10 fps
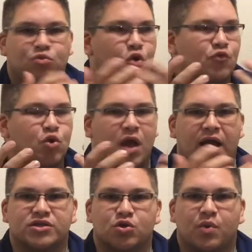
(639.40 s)
No real
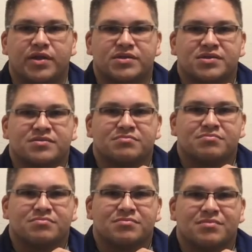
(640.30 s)
consequence.
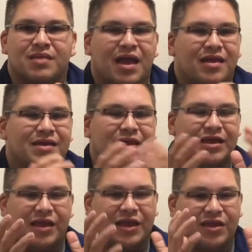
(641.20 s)

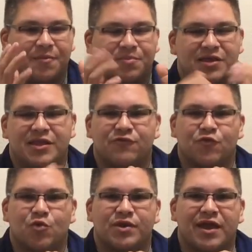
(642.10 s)
He completely
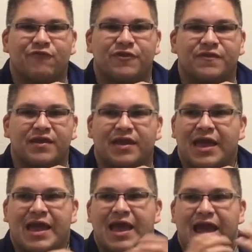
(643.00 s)
ruined everything,
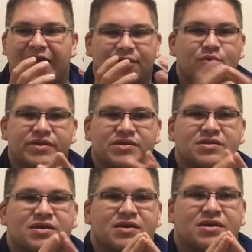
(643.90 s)
and it was